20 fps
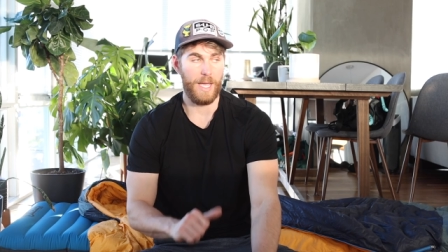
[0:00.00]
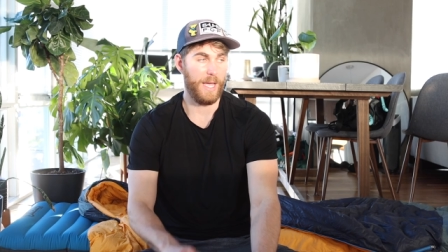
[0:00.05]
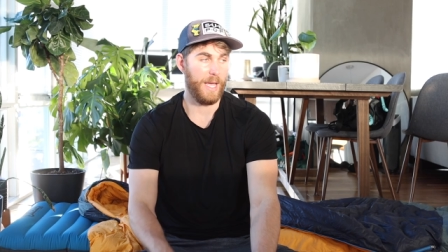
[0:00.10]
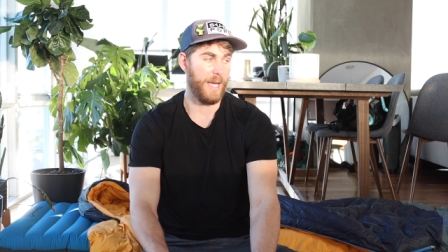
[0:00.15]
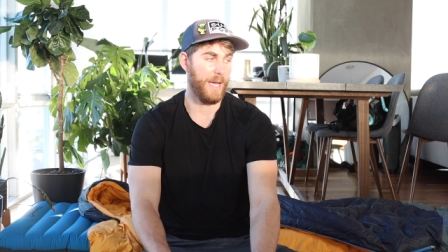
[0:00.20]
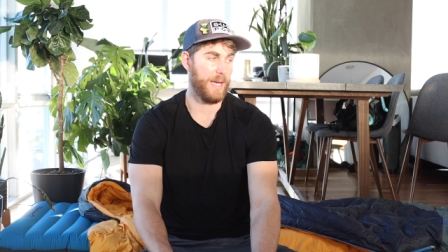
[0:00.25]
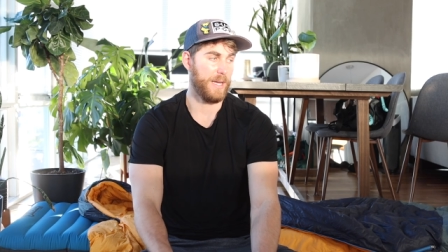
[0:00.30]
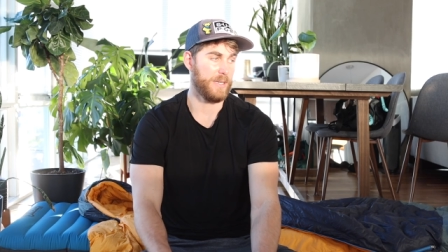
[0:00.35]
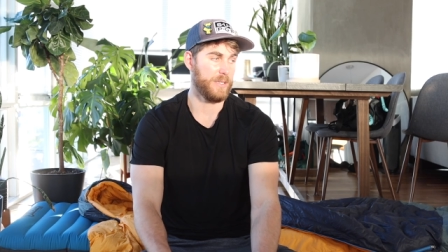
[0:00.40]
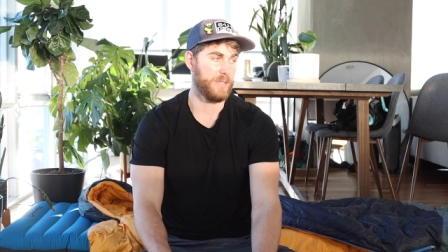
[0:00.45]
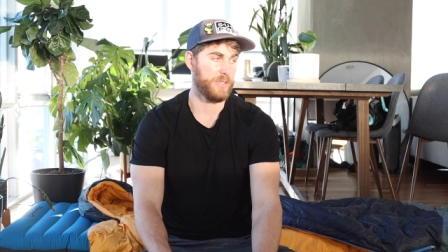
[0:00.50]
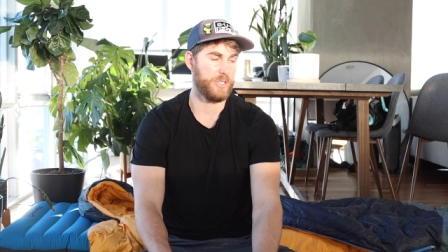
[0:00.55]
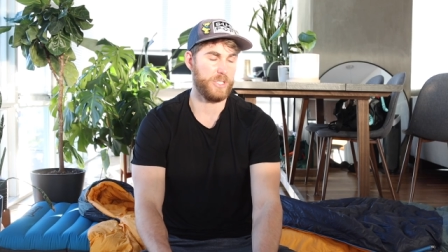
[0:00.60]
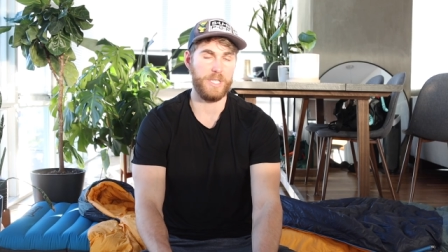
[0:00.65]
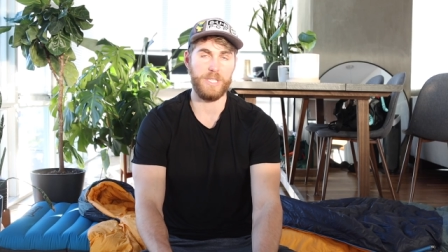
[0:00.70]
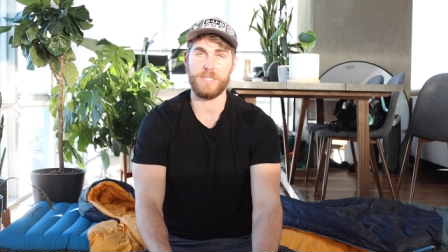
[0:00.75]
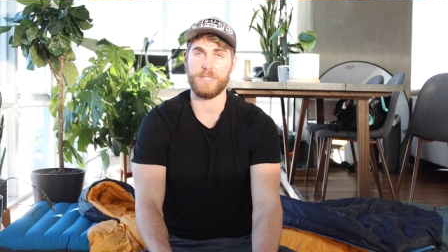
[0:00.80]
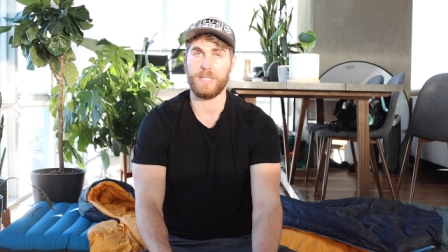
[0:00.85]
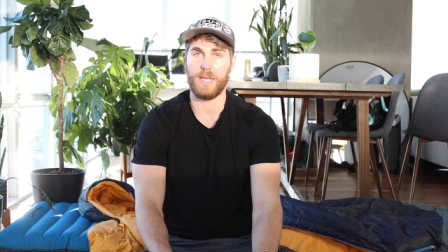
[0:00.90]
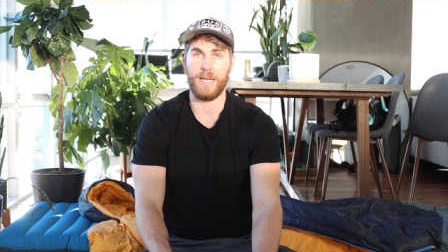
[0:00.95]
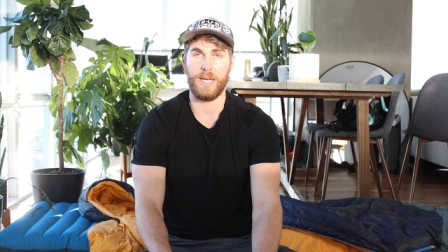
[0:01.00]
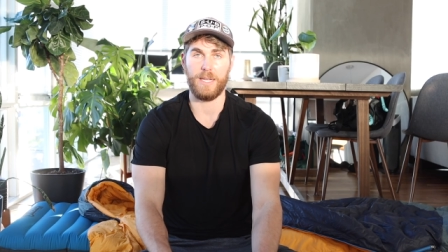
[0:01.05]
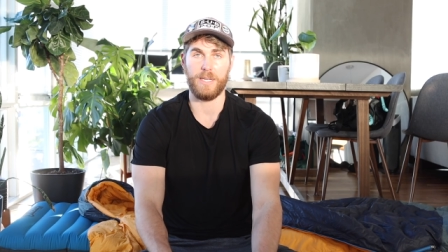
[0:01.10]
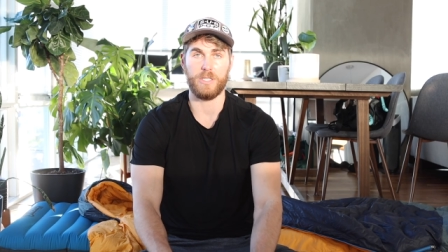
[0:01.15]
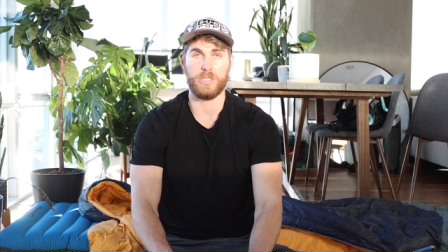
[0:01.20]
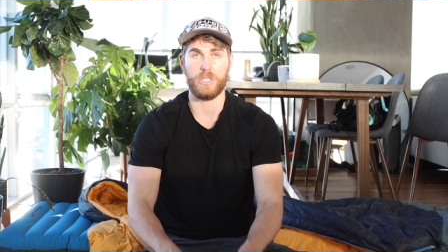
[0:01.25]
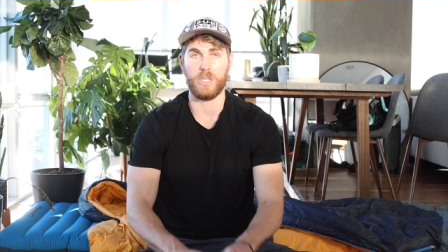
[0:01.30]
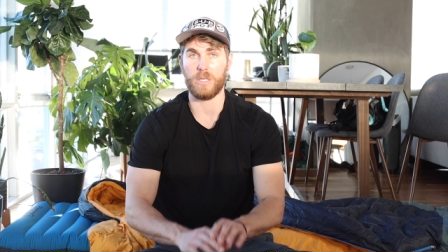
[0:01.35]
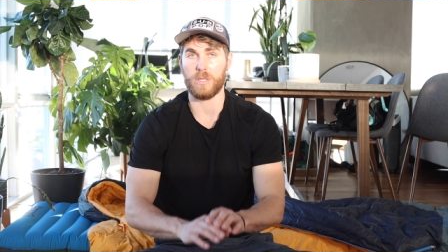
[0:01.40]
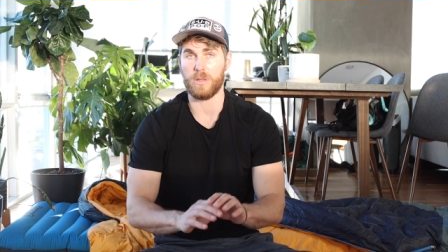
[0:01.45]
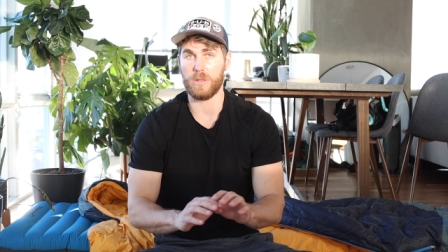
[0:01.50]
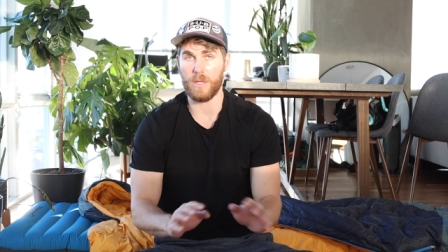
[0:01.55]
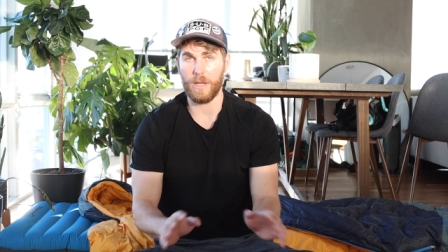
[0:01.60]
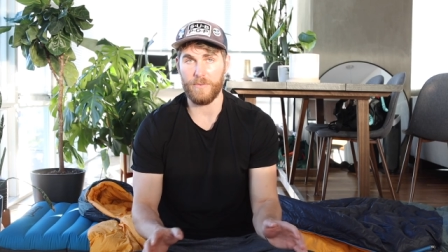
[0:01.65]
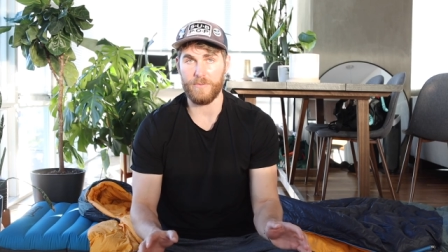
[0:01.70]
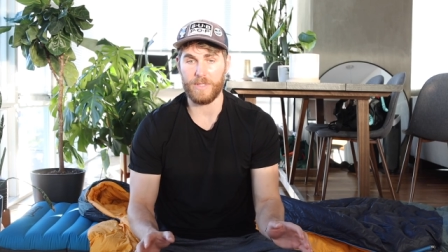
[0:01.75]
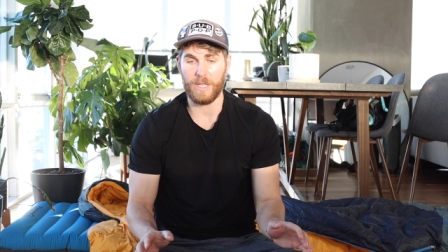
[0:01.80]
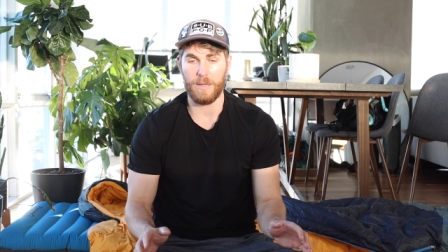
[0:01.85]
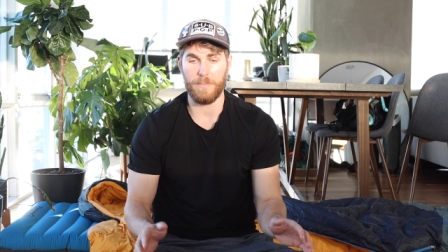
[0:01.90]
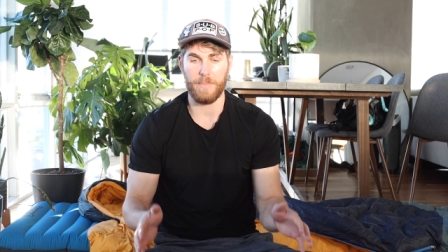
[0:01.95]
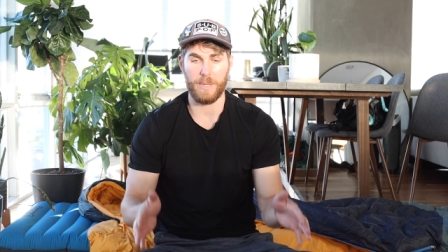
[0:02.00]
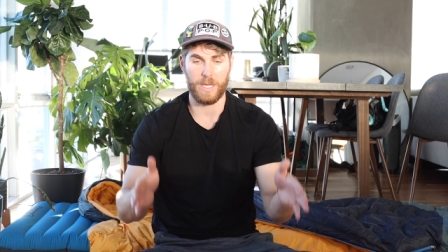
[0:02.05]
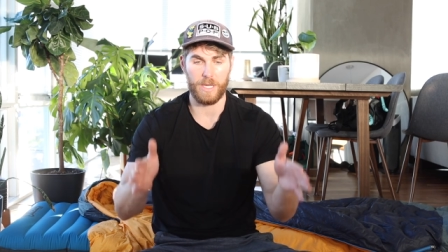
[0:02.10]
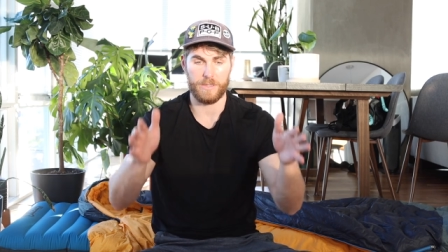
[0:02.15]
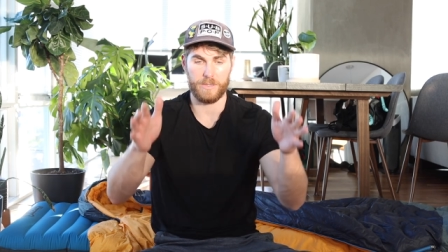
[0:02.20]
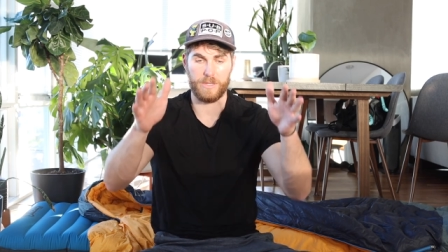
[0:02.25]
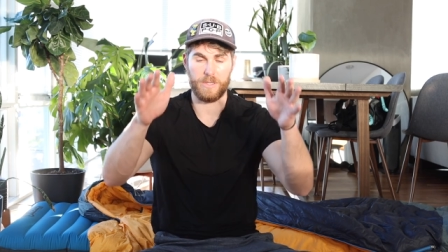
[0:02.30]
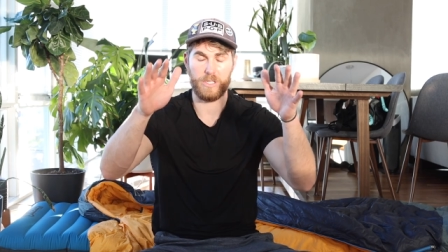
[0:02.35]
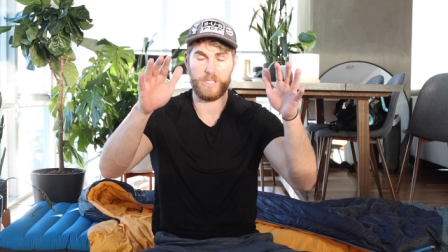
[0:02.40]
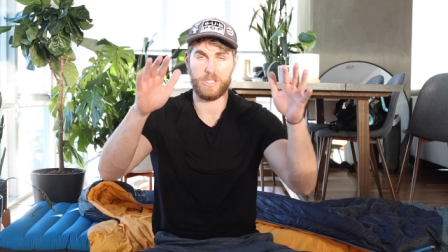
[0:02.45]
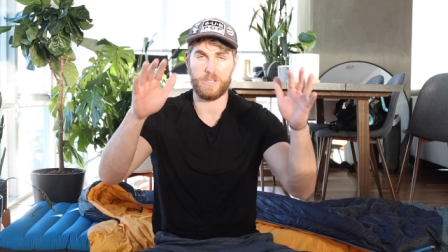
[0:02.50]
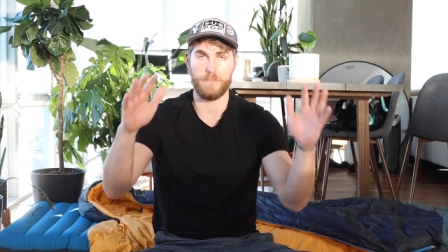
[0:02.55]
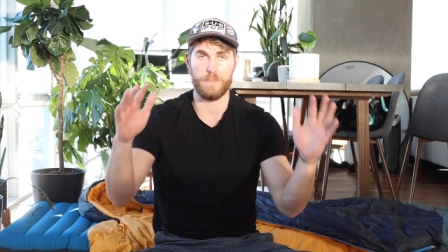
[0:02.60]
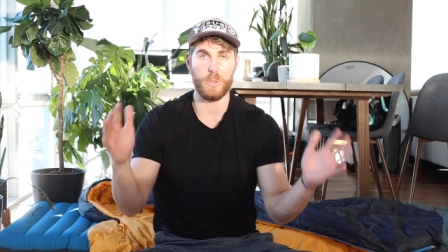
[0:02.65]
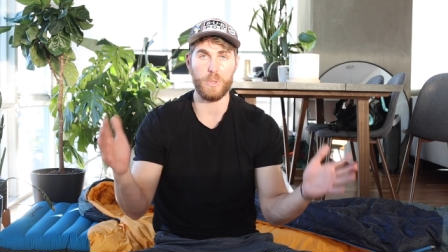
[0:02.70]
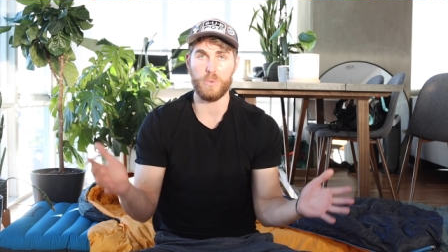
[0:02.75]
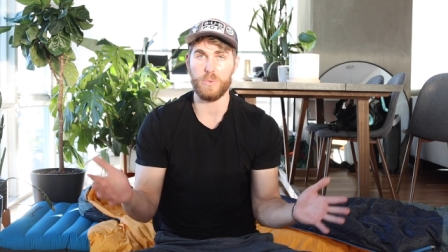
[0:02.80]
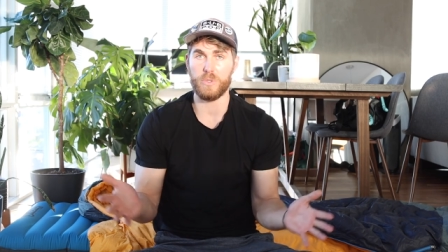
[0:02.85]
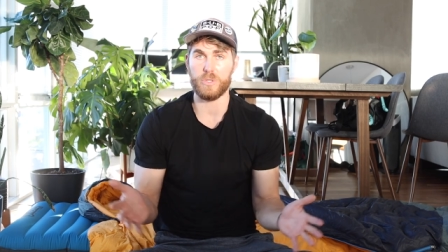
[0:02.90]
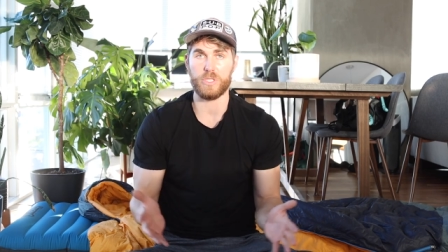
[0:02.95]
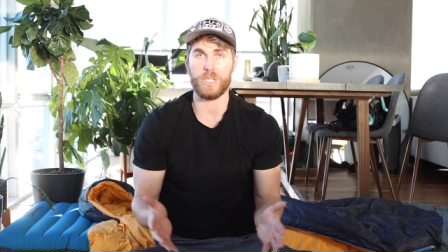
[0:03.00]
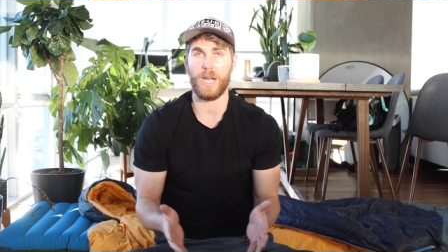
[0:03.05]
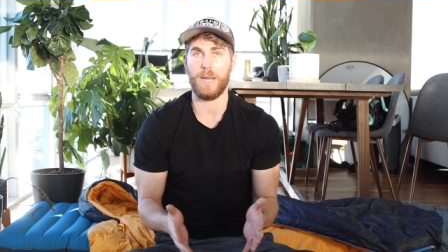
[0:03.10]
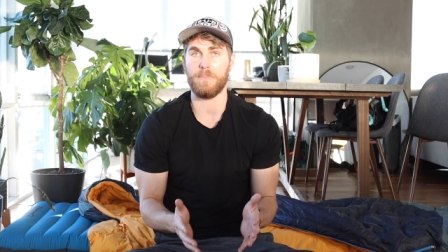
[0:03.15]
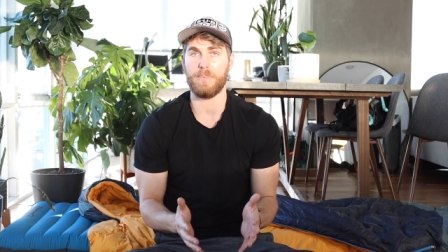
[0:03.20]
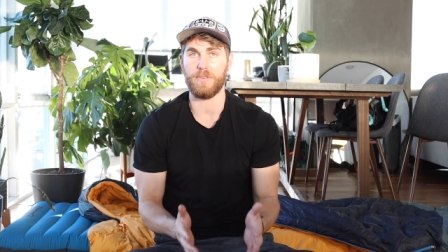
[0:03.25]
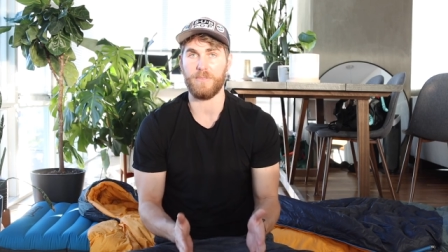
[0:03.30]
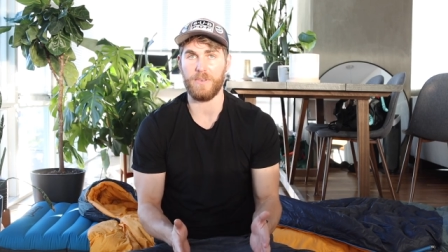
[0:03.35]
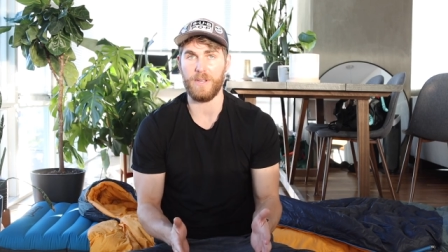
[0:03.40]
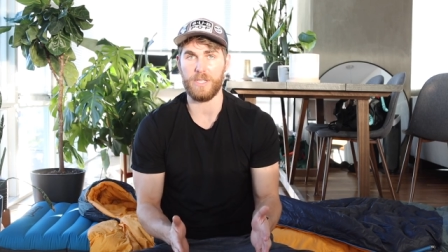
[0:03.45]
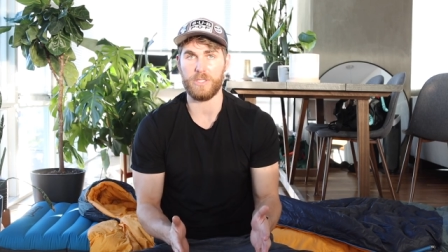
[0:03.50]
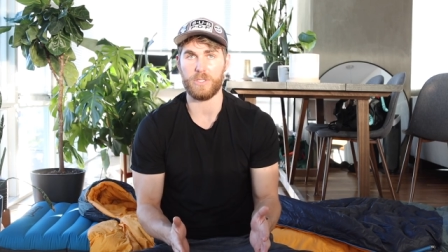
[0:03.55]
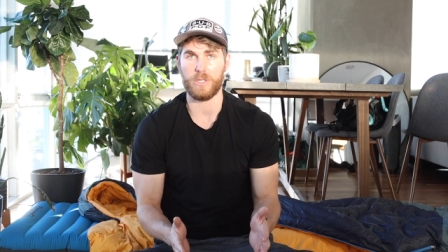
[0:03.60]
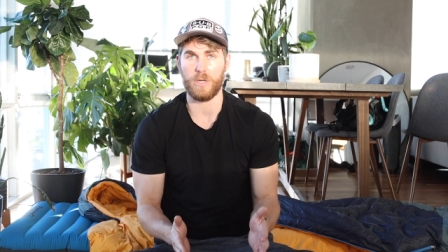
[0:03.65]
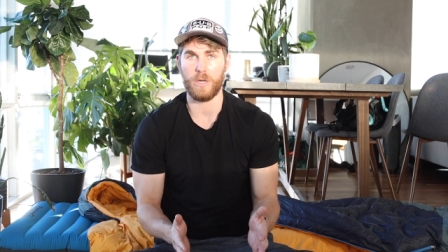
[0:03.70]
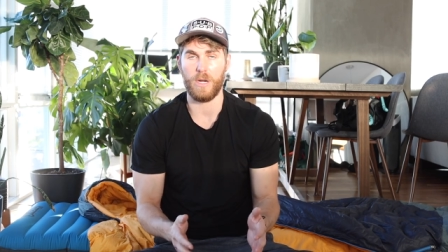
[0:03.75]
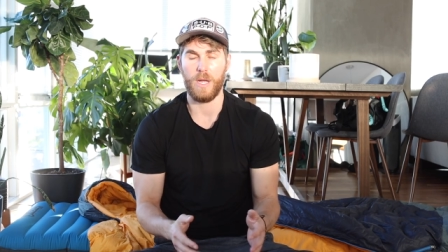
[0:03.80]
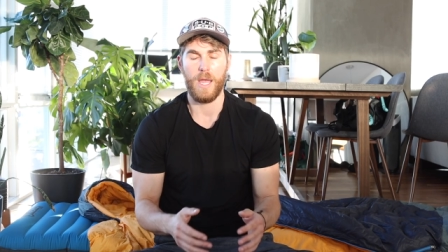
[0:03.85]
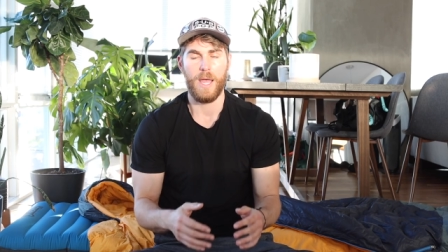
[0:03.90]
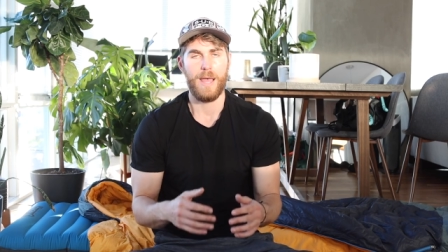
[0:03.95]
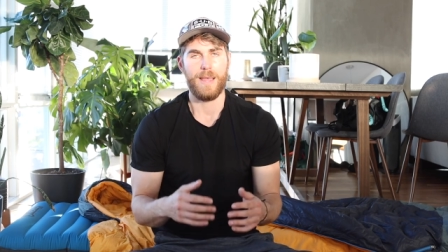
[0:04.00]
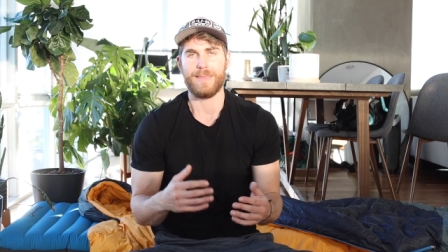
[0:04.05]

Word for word: and she said she loved it because of the spoon shaped feature